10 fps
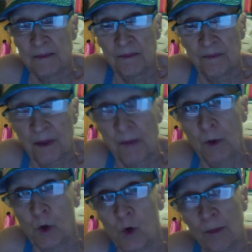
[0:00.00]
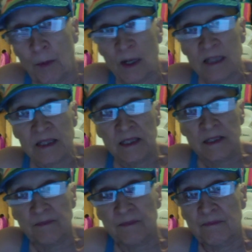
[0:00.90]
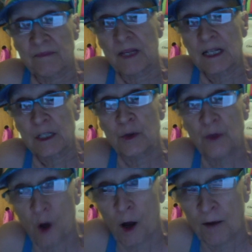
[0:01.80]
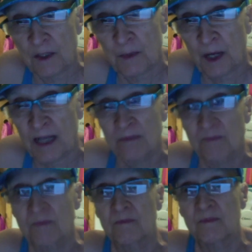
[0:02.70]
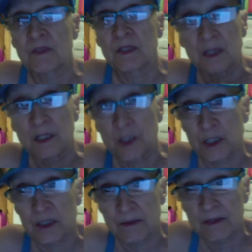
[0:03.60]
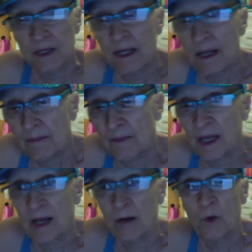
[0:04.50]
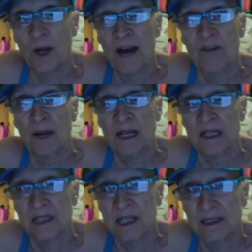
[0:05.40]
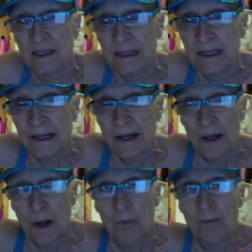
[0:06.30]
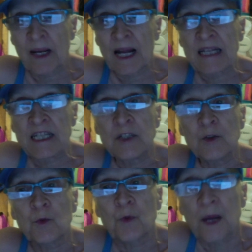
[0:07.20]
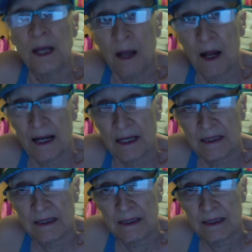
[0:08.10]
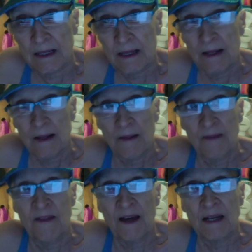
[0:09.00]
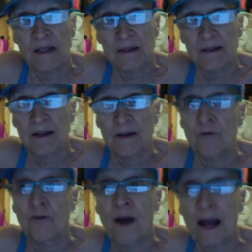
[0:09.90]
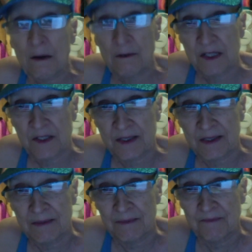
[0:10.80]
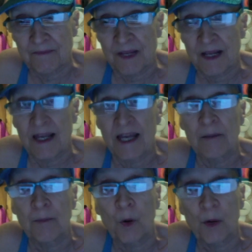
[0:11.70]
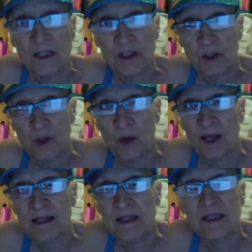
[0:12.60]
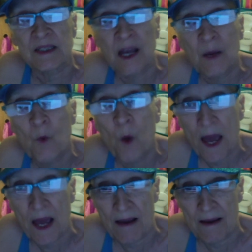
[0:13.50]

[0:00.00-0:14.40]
people who are poisoned, to their offspring, such as me, and would have my disease. But I didn't realize that virus can poison you in the same way